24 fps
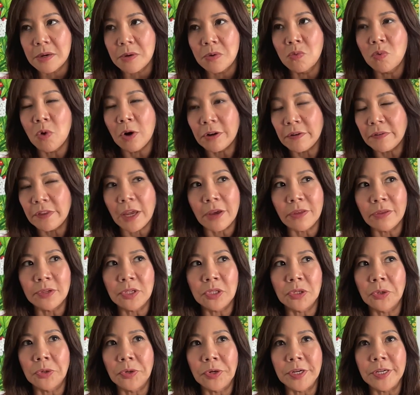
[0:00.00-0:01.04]
One of the other
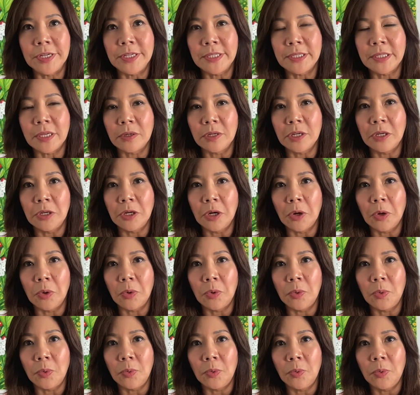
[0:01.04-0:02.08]
stories, you
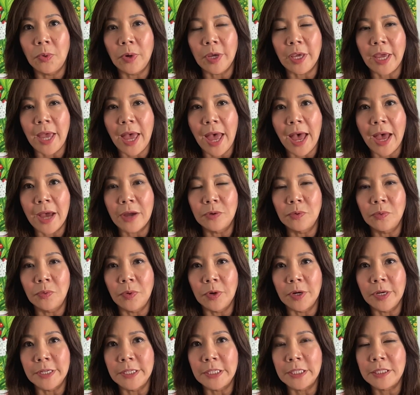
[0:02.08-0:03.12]
know, we had
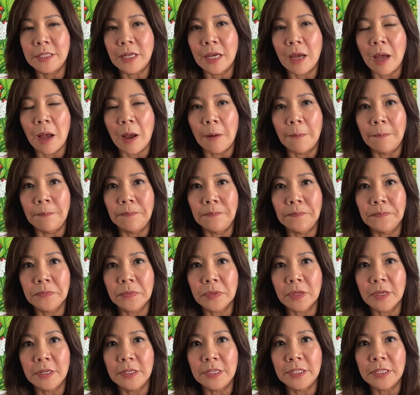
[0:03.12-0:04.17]
was um,
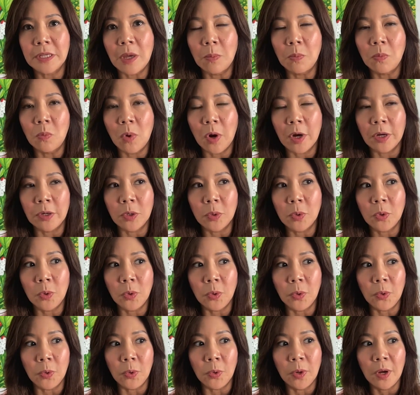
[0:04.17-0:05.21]
someone
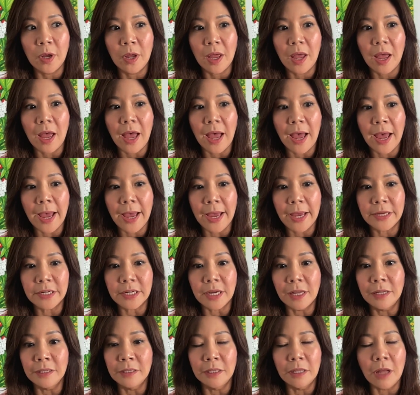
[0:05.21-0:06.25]
who had
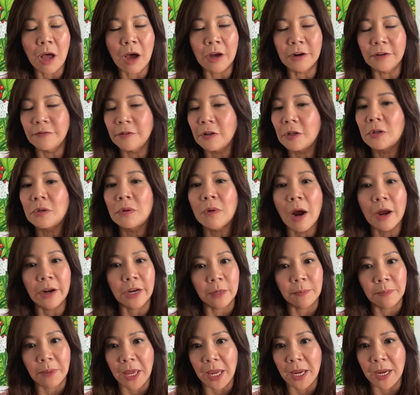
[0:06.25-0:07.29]
a lot of
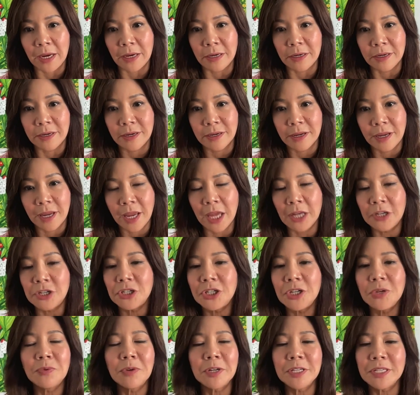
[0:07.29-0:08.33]
chronic pain, and
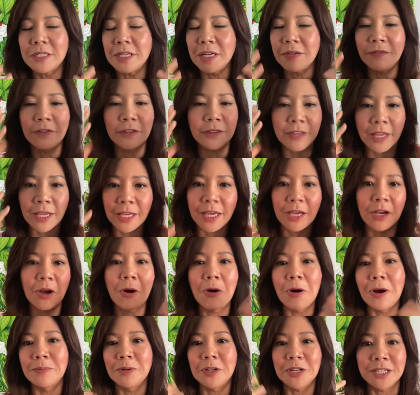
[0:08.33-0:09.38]
she wasn't even thinking,
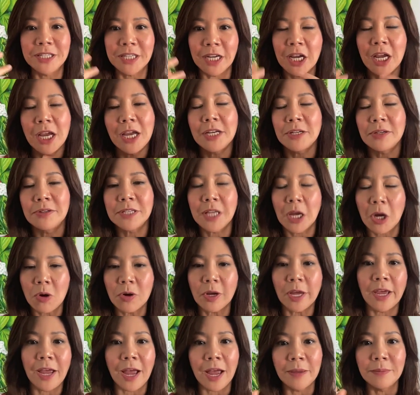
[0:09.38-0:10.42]
"Oh, I'm going to take." She was like,
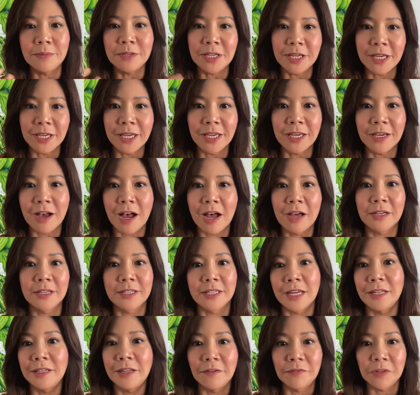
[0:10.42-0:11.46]
"Okay, I'm taking cog because
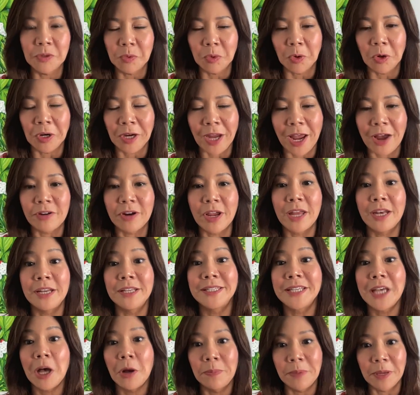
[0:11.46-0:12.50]
I love to work out, and
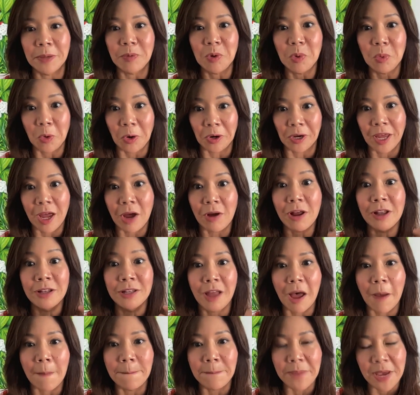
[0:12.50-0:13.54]
it's helping me work out a
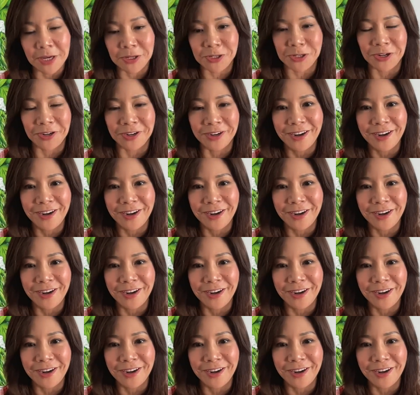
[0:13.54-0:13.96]
lot better.